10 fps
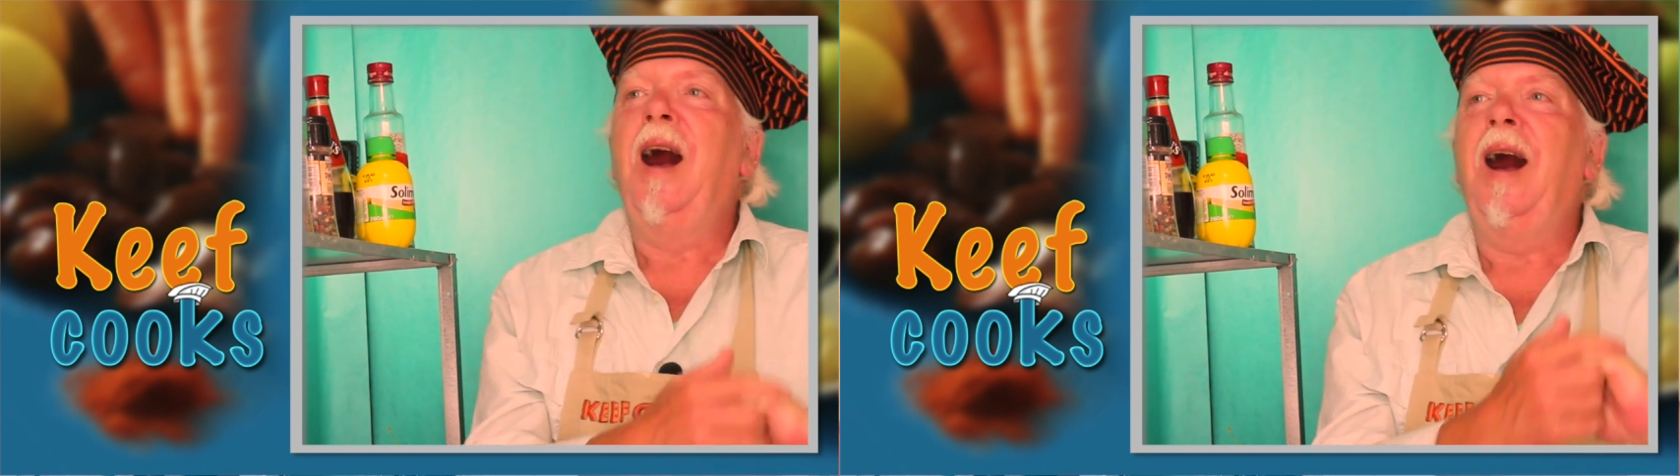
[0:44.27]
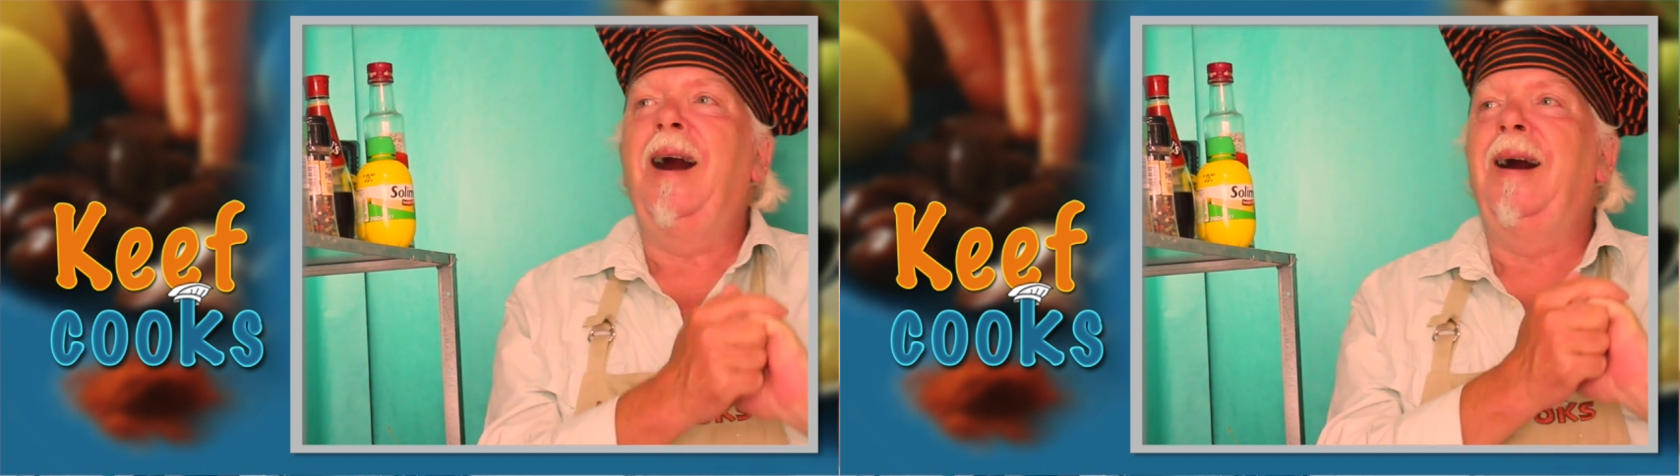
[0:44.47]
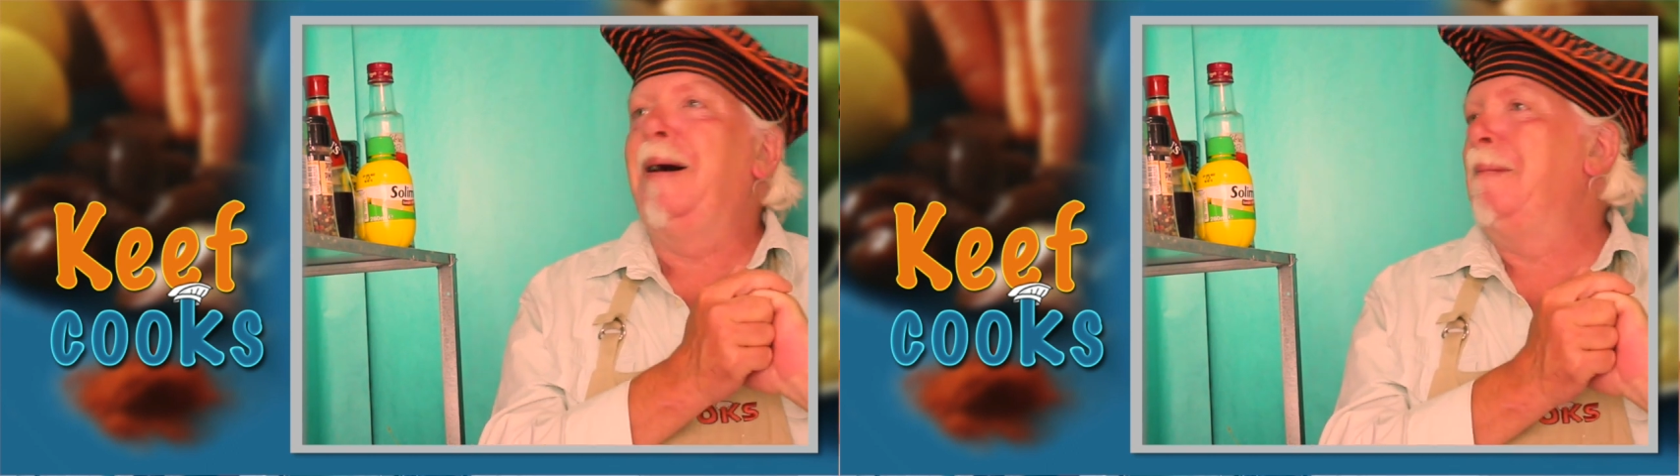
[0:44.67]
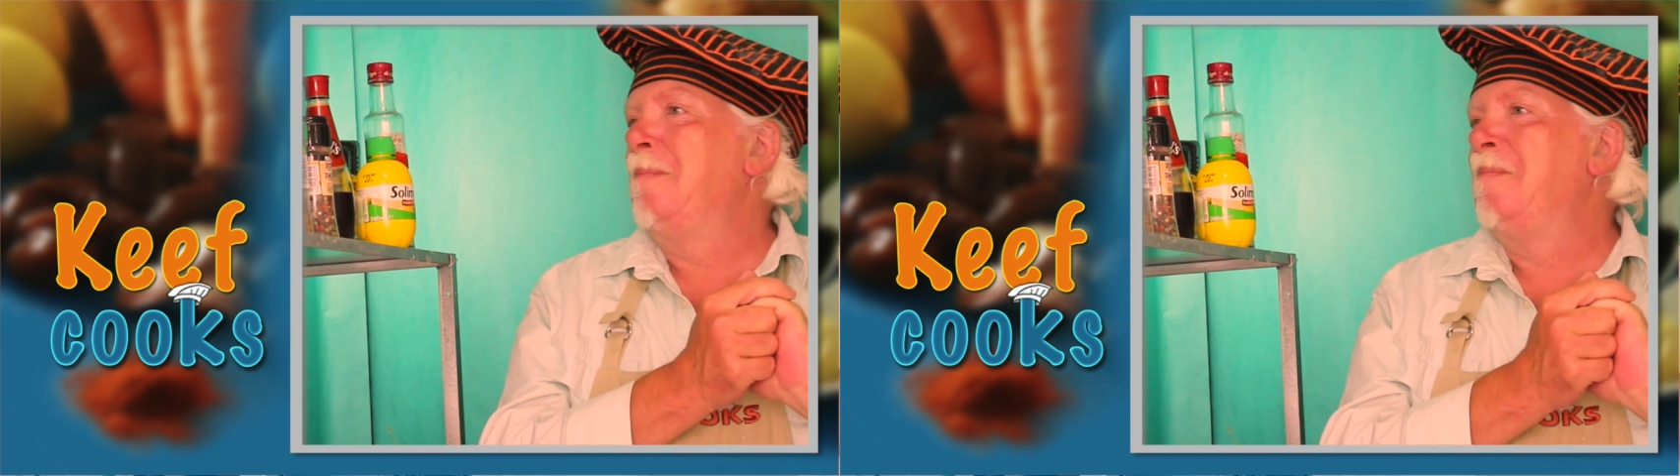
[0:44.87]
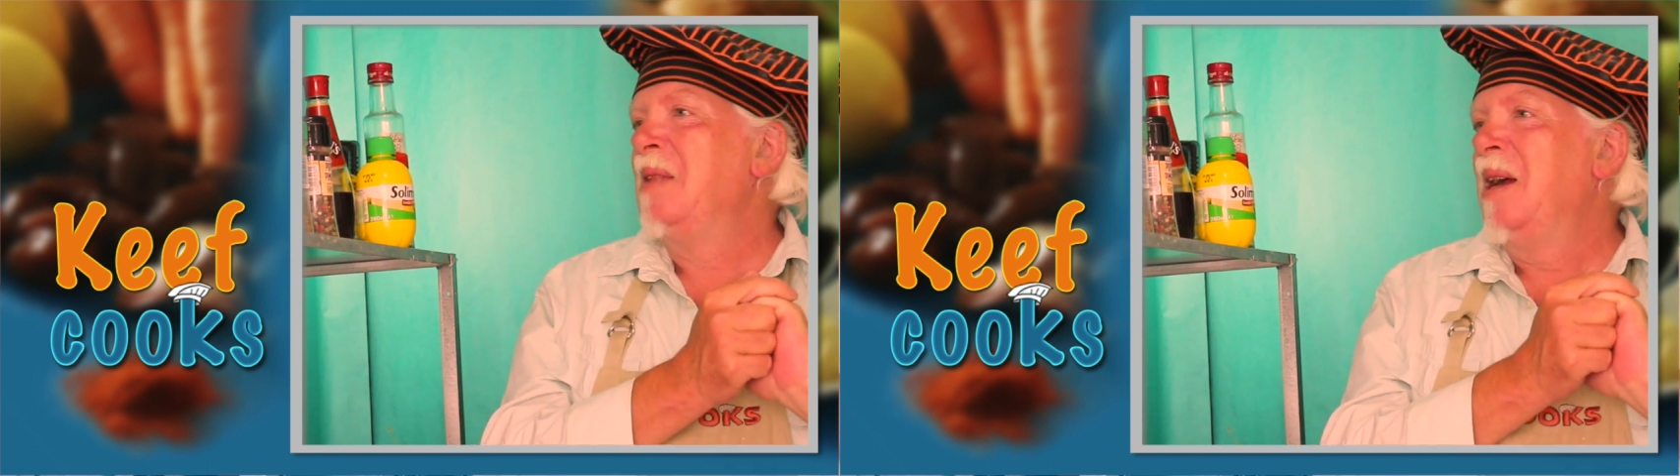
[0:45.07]

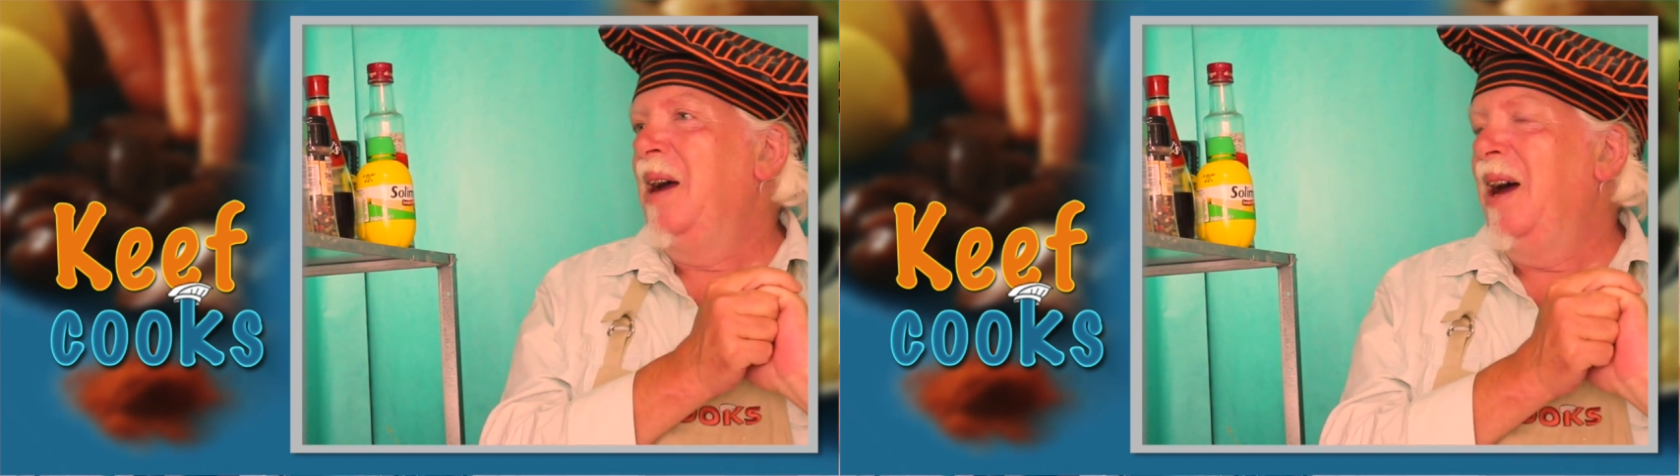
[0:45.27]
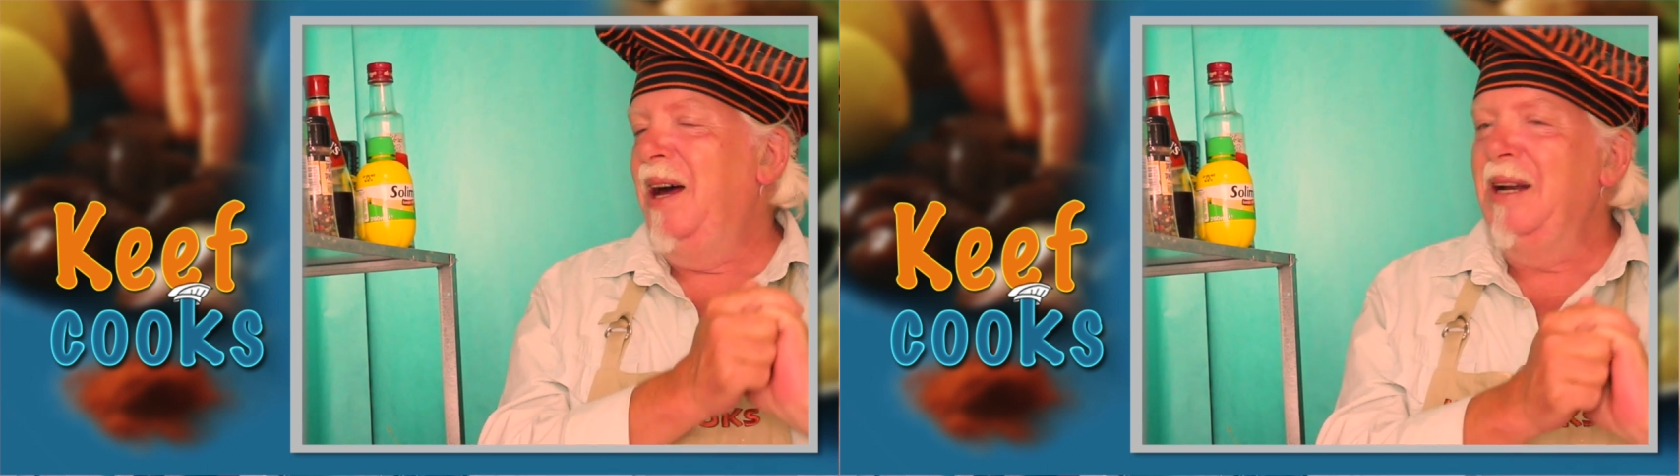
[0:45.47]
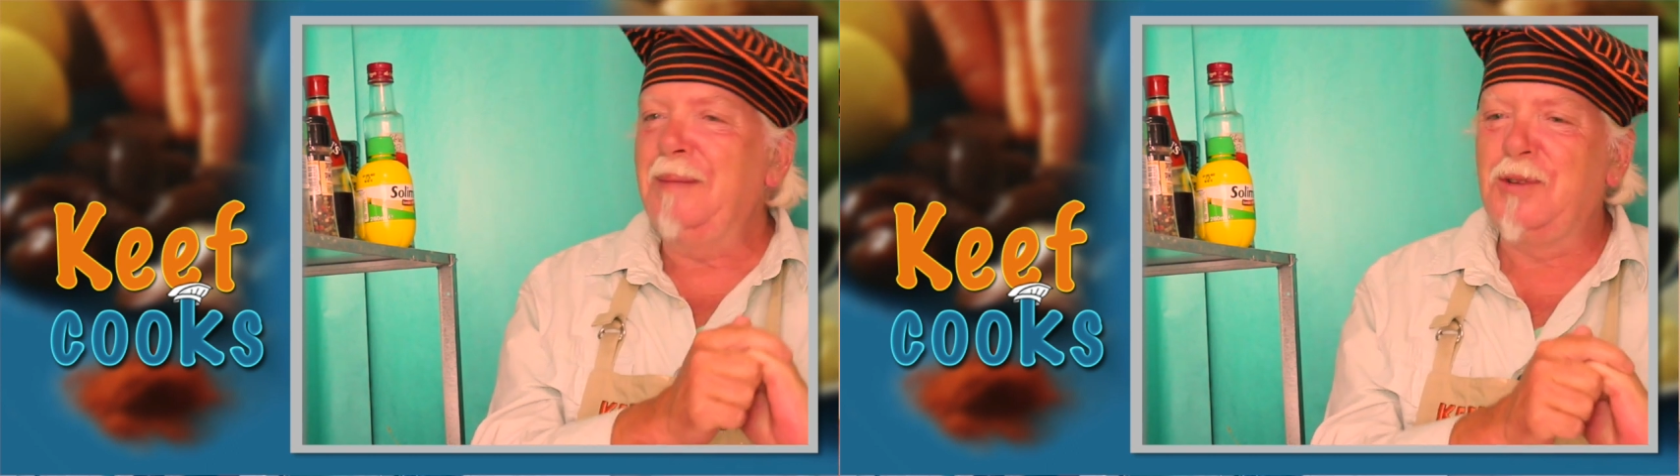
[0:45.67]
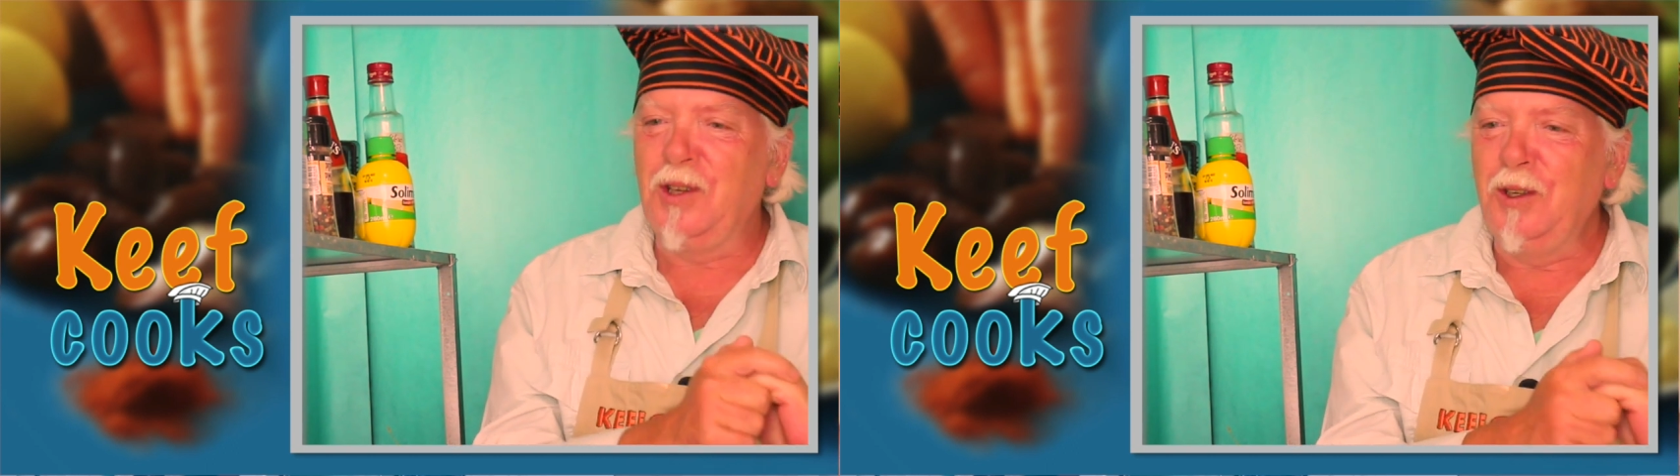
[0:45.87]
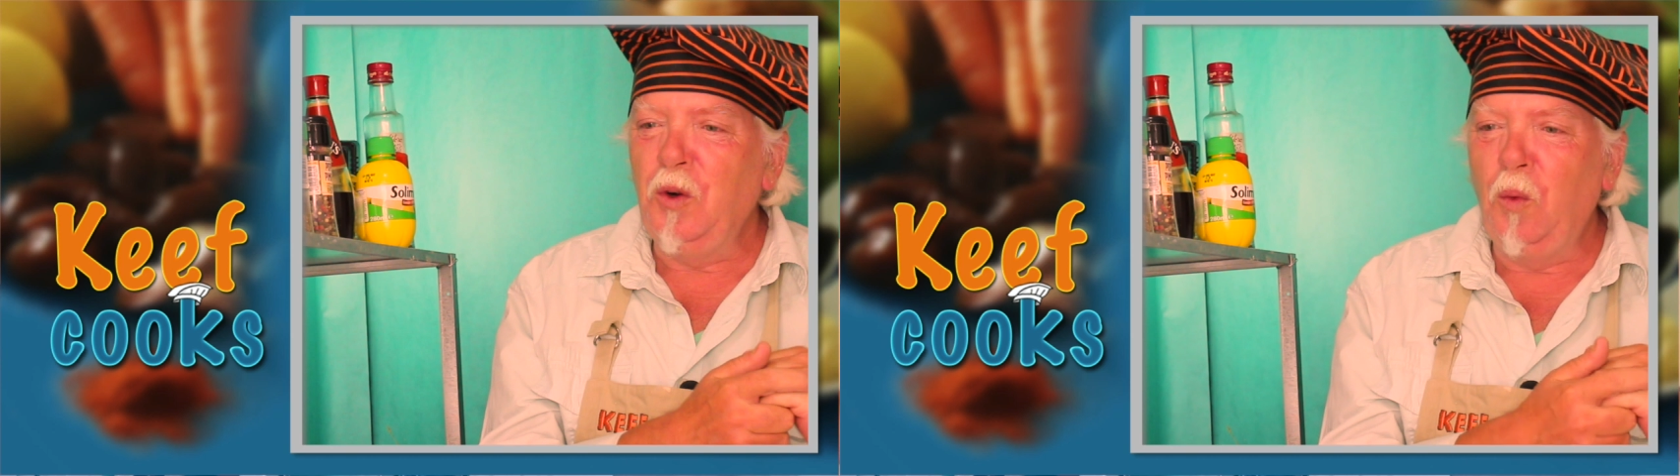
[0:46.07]
Um, an absolute